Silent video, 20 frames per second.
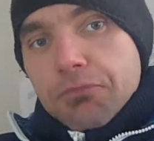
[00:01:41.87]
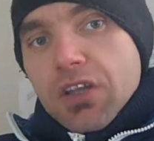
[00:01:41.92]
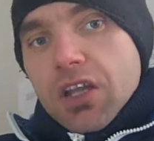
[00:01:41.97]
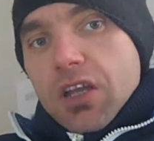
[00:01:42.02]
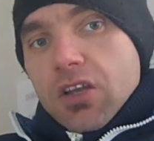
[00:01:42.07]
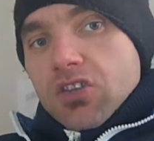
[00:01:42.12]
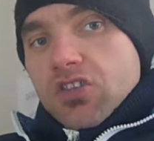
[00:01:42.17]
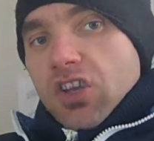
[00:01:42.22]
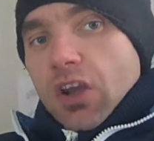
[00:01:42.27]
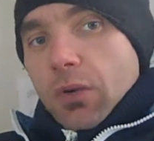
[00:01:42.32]

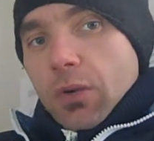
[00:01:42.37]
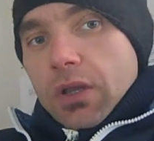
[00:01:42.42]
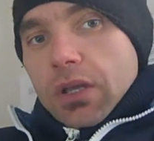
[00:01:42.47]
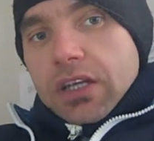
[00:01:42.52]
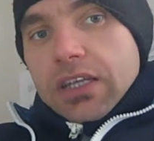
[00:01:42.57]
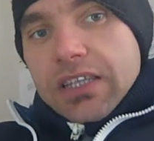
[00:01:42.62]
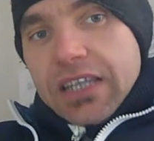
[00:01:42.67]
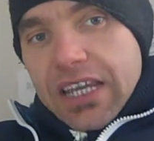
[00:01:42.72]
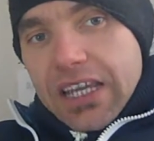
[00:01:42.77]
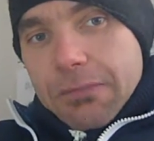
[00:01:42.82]
So
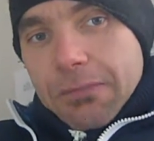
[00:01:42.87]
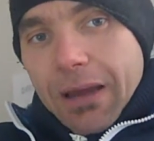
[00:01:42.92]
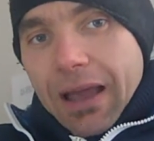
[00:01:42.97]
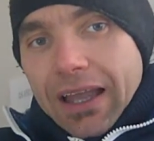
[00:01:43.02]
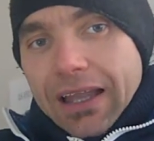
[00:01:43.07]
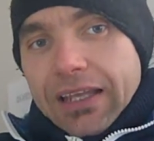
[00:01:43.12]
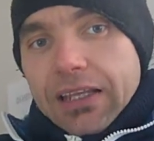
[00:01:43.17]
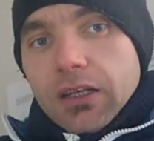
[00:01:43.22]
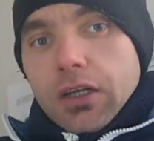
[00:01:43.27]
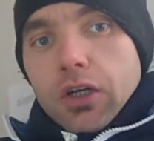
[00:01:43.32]
knee
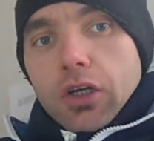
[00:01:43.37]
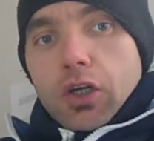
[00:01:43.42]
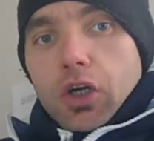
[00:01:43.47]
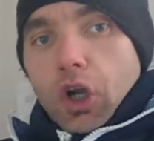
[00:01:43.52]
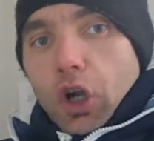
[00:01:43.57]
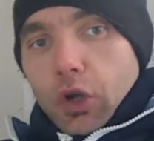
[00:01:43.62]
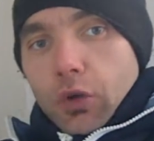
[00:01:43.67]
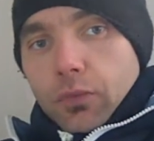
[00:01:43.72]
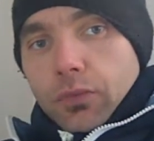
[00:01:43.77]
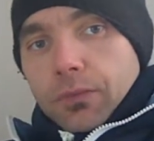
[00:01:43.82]
pain,
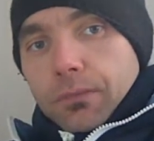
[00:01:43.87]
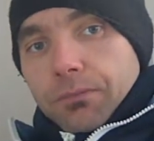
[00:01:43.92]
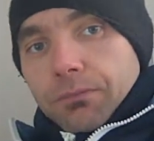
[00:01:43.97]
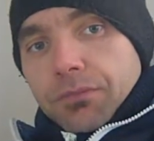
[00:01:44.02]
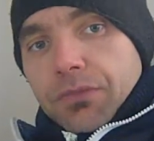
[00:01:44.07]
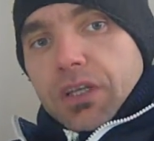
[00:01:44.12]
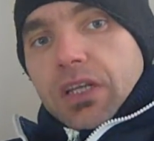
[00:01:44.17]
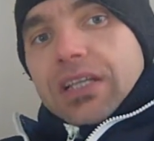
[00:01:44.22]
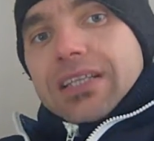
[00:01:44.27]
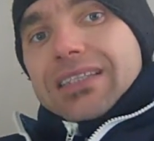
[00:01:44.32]
gluten.